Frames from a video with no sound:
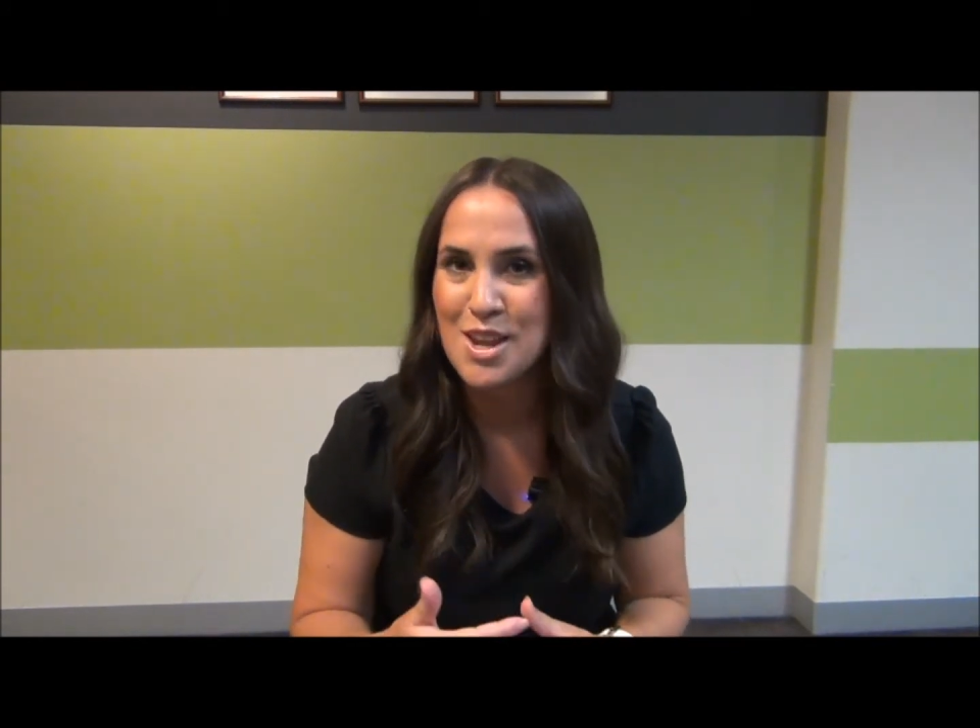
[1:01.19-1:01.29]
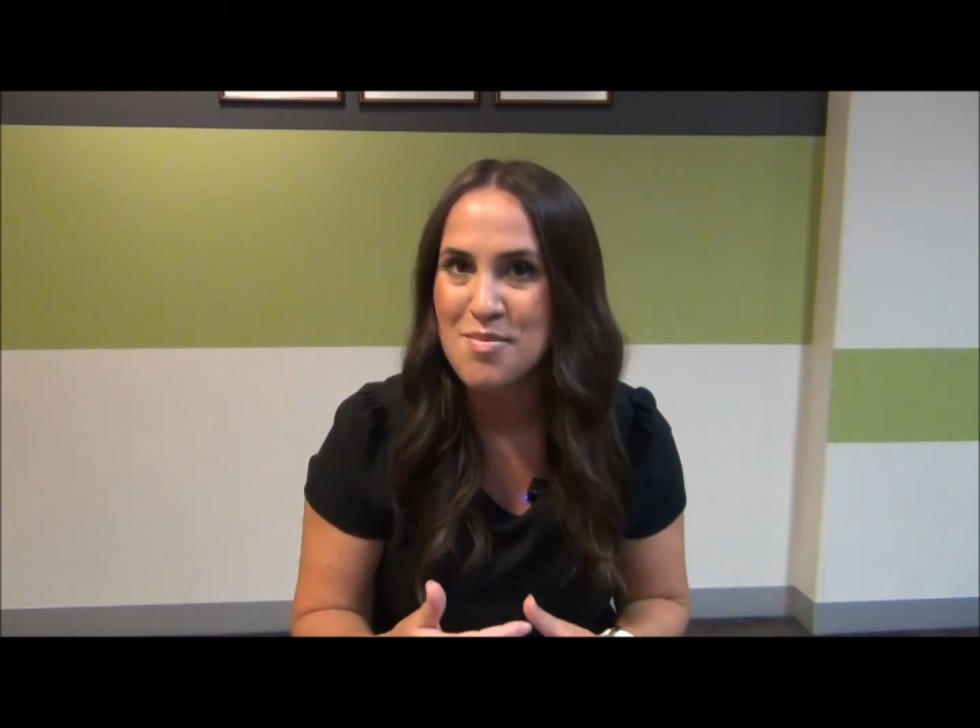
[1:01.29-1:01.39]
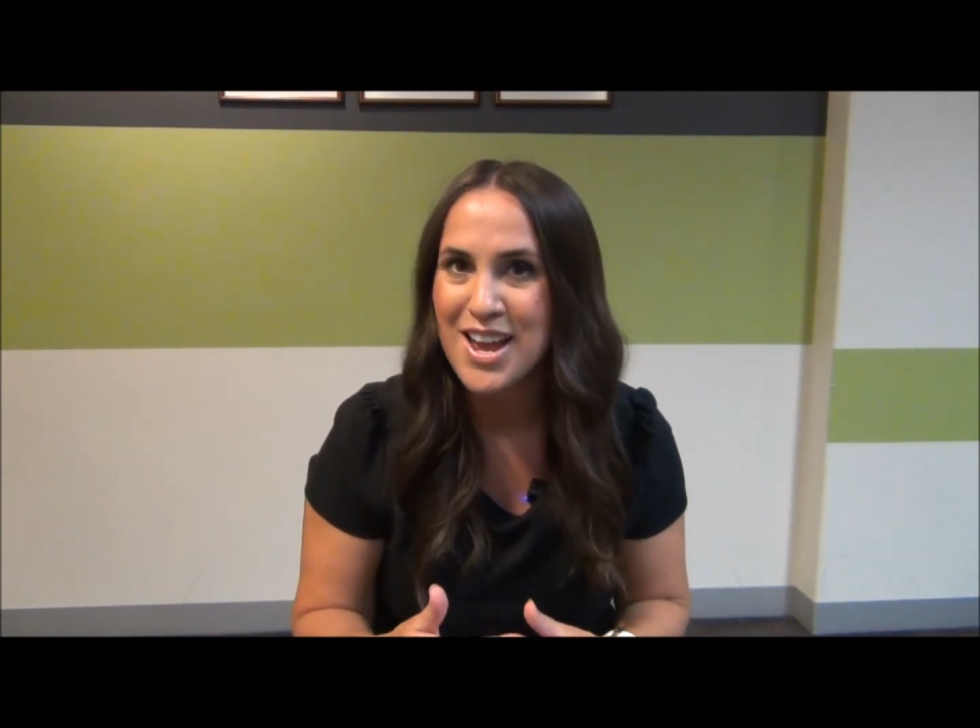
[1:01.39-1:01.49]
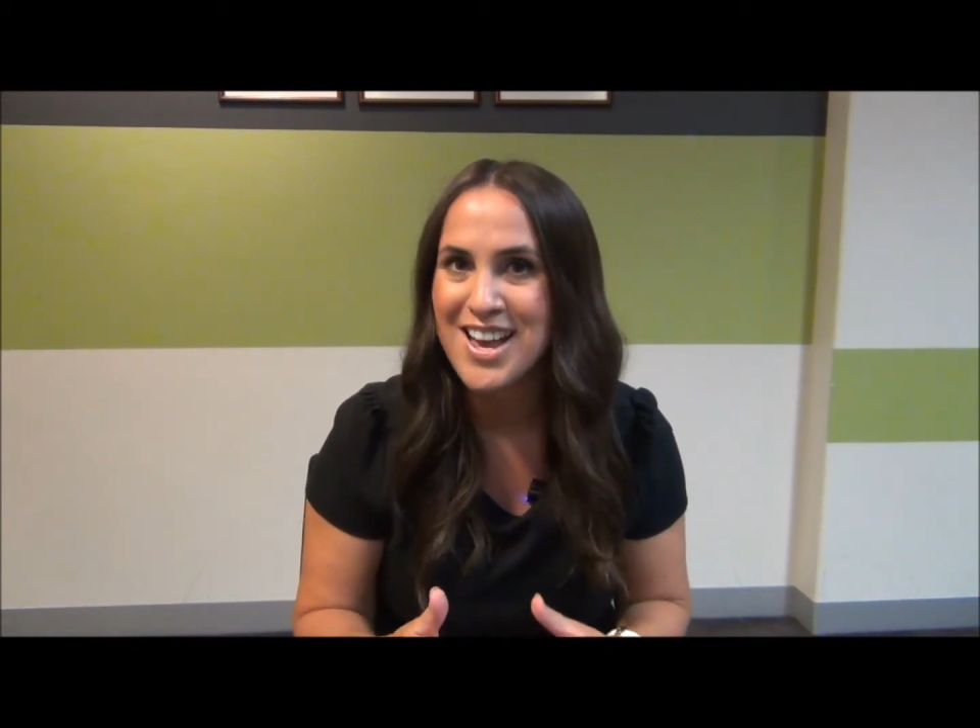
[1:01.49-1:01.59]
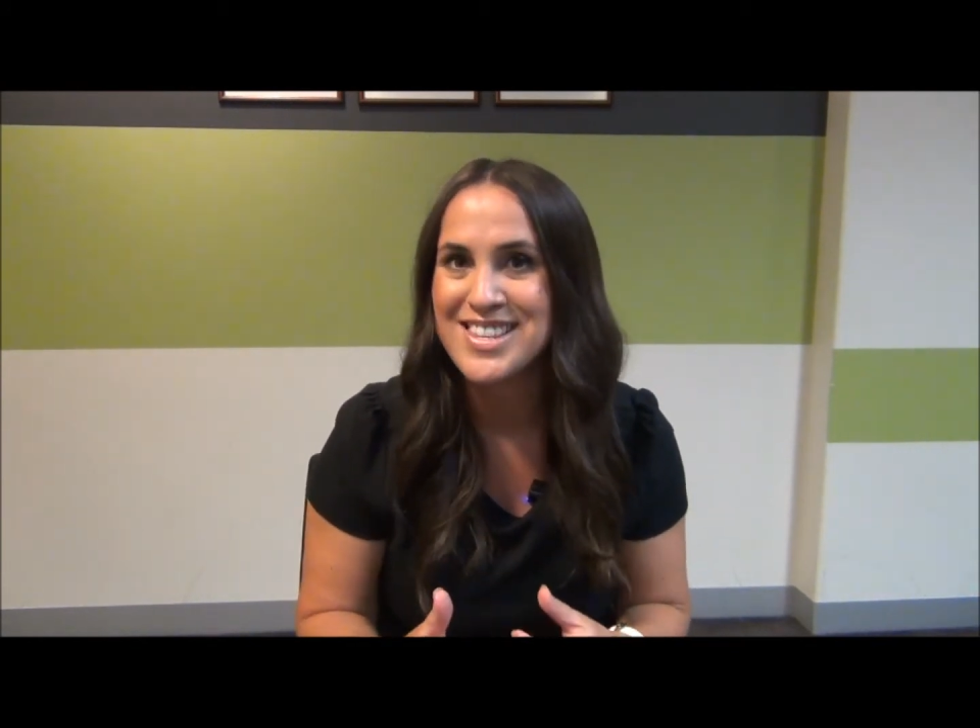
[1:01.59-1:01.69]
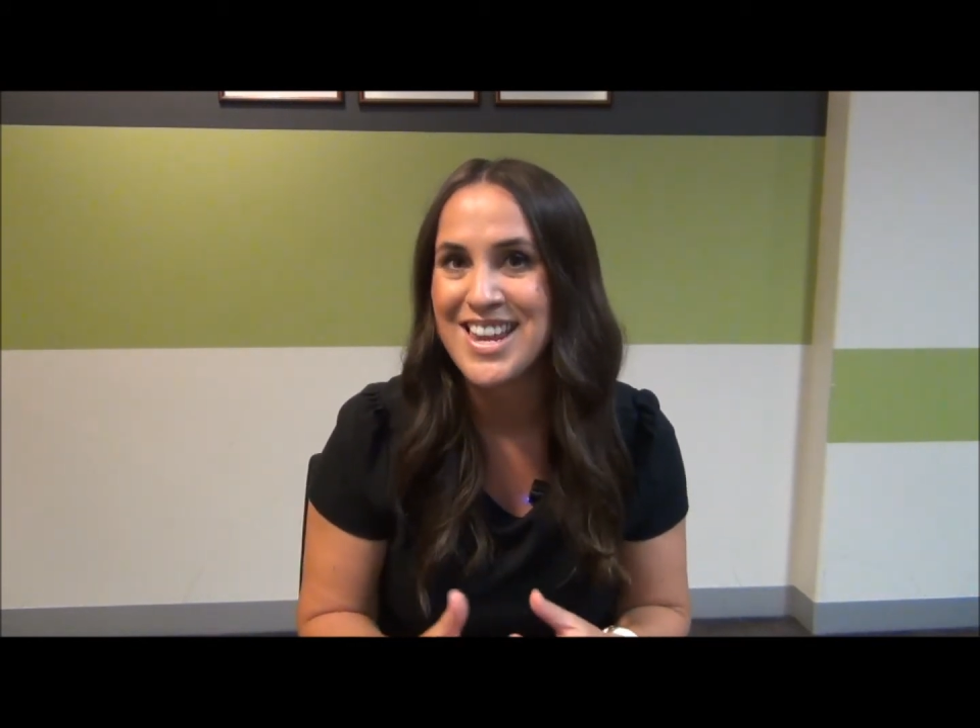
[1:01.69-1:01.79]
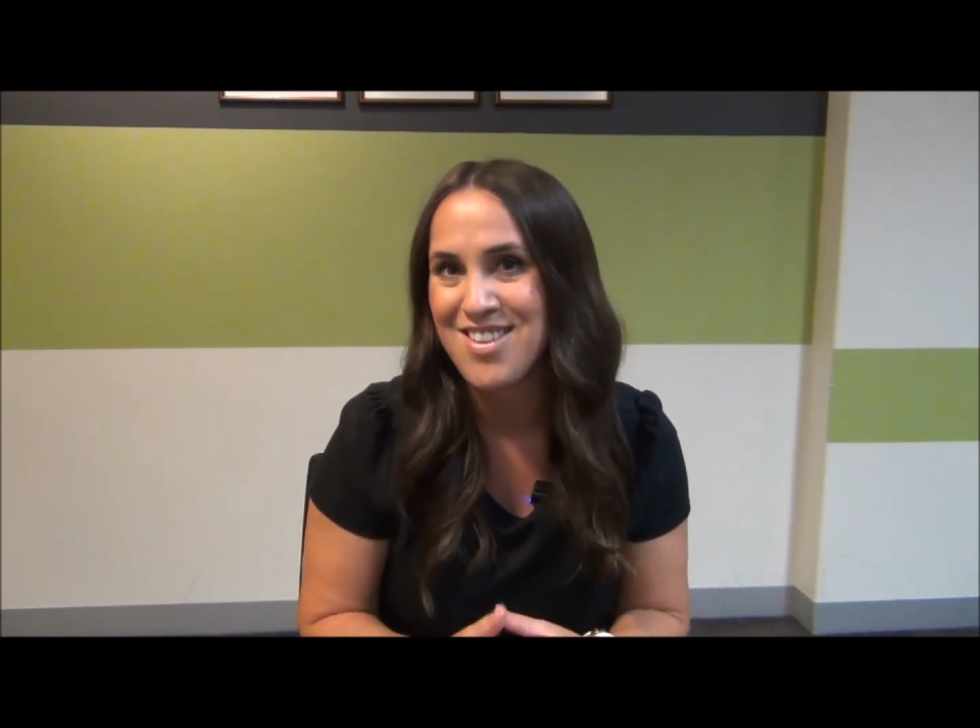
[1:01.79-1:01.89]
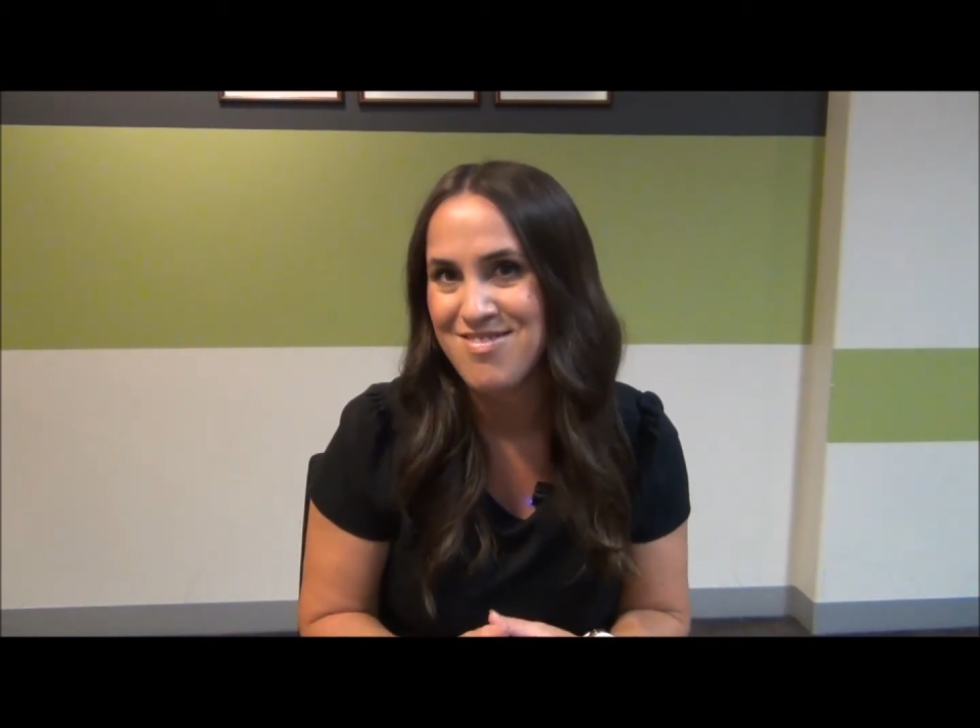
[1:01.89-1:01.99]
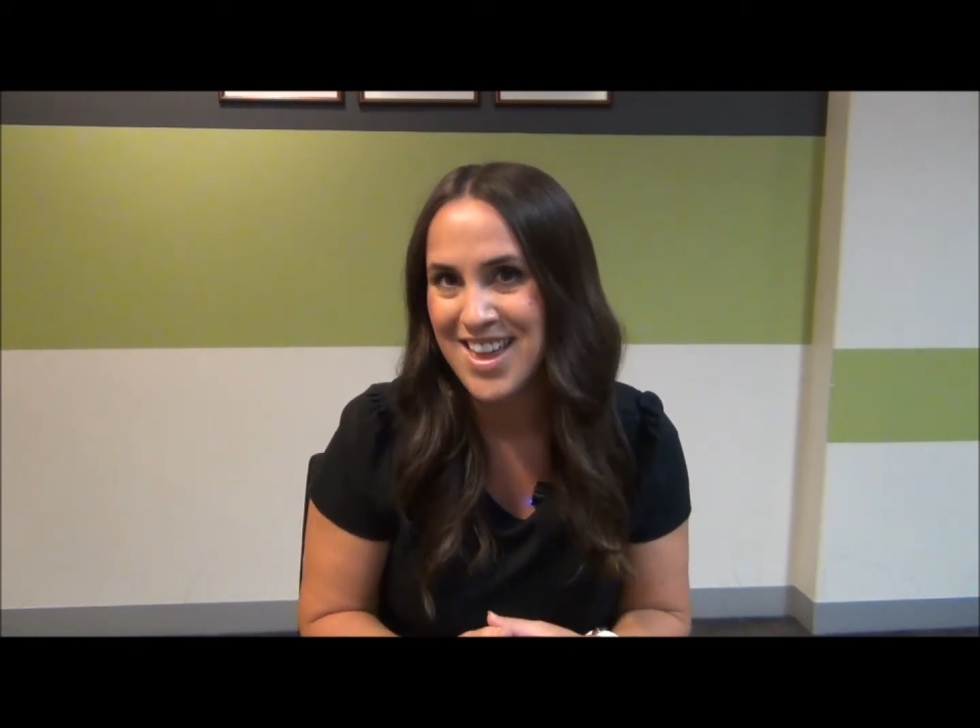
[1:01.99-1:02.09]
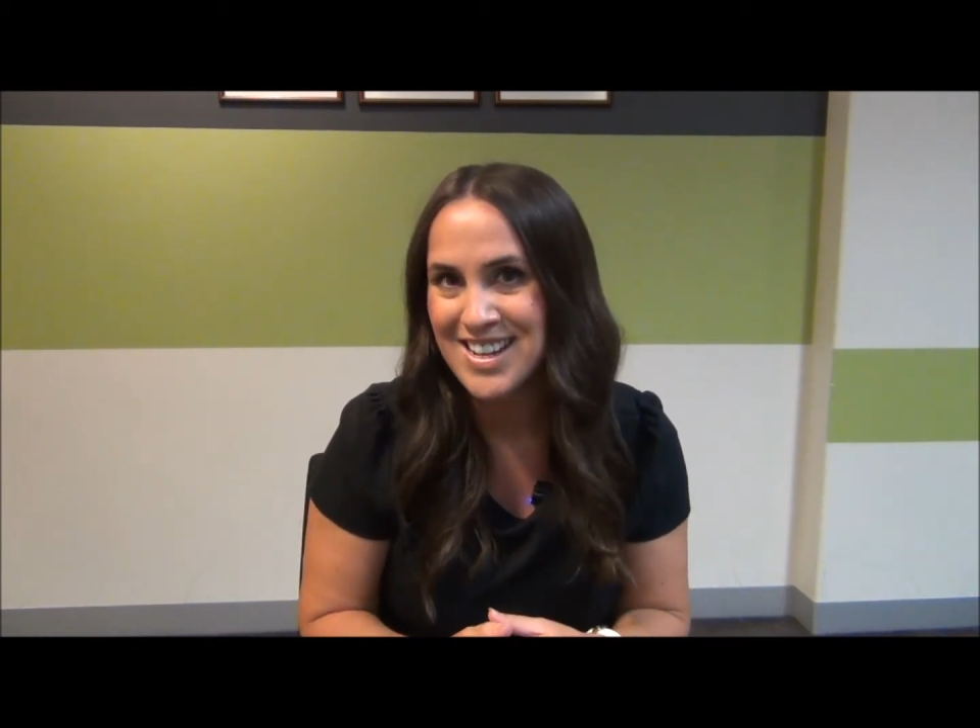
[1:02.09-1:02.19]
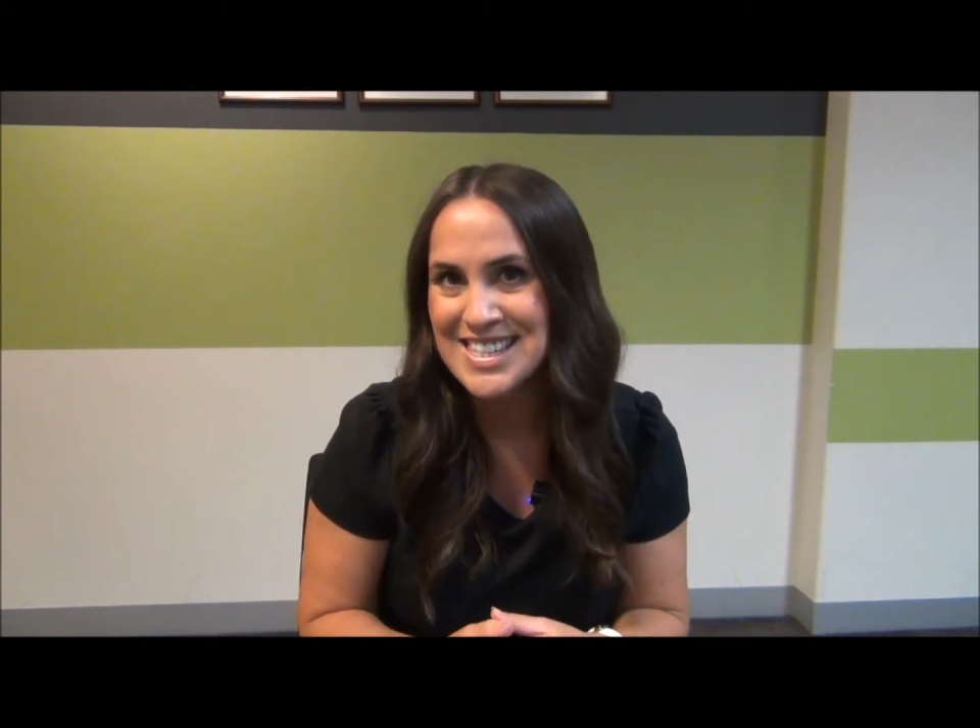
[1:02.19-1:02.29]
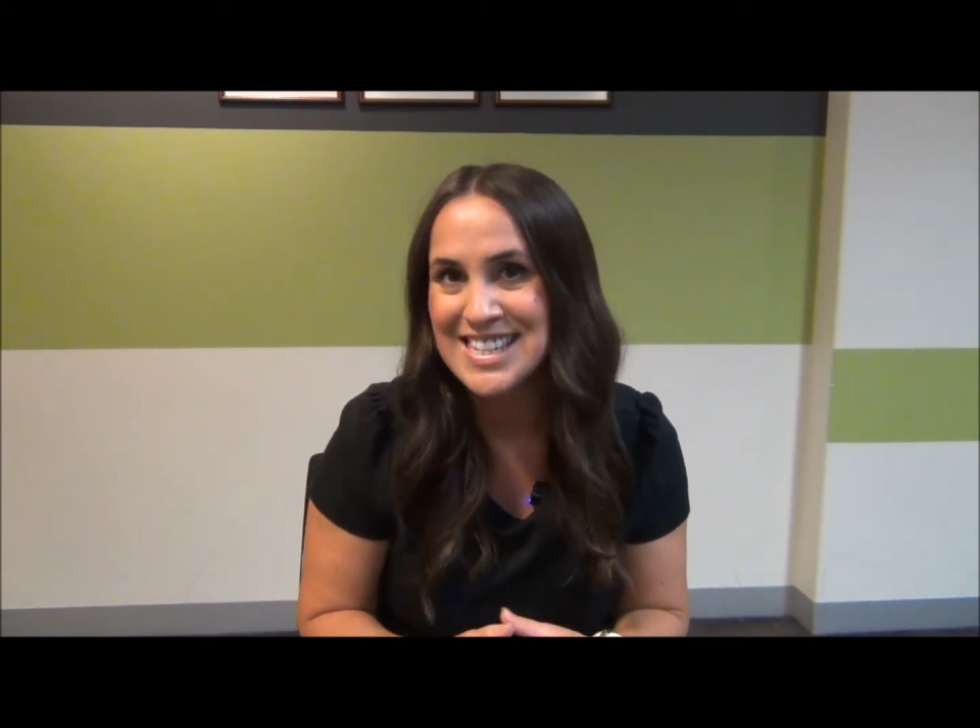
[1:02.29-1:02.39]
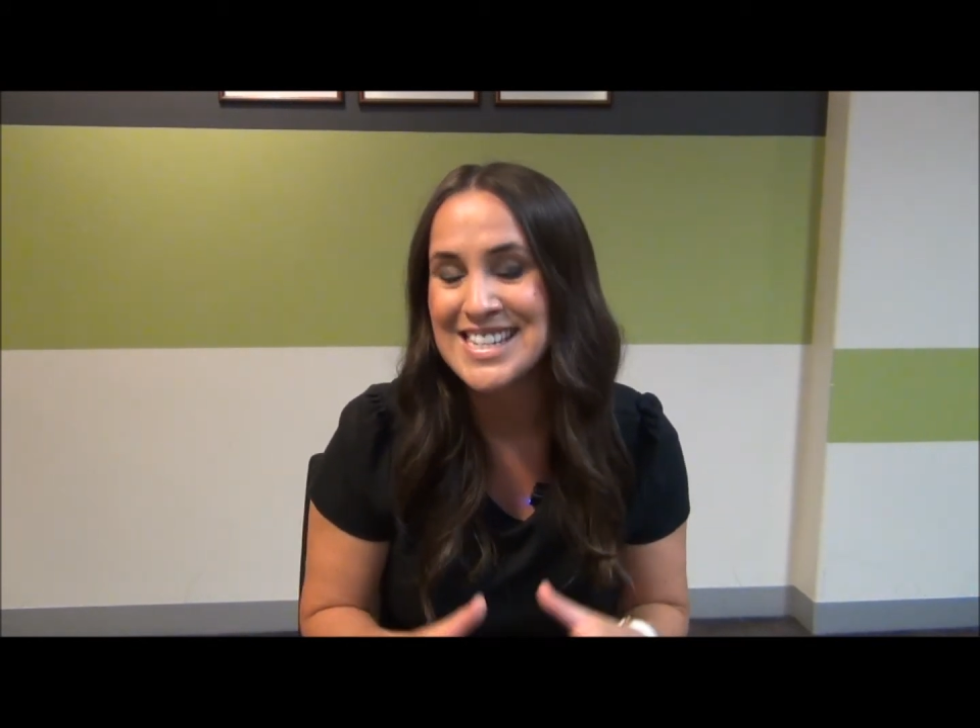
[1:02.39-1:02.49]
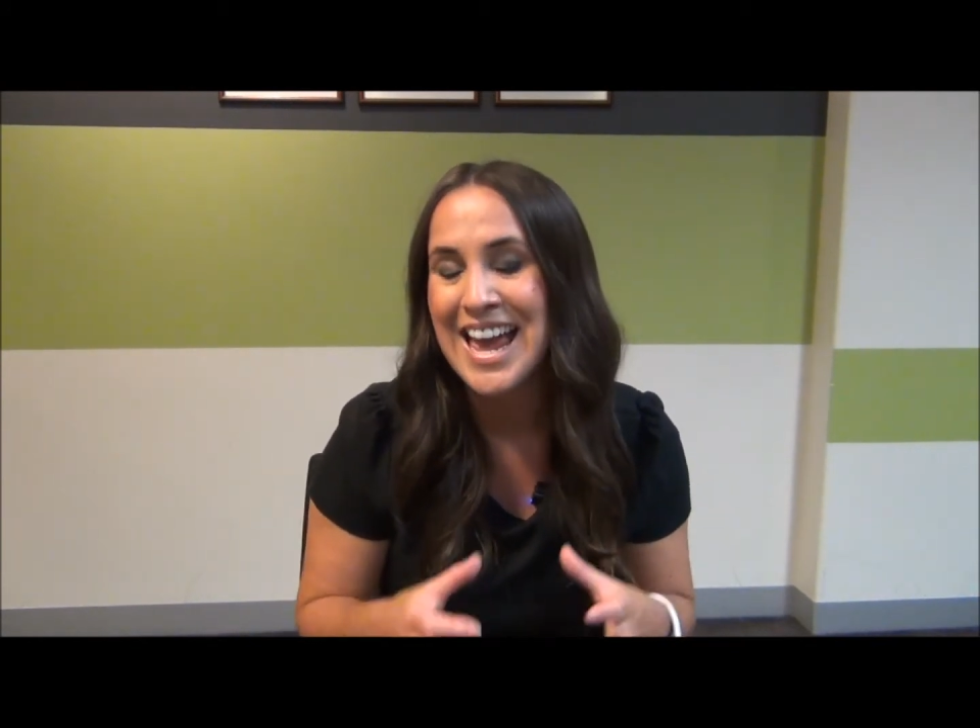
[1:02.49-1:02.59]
seminars and events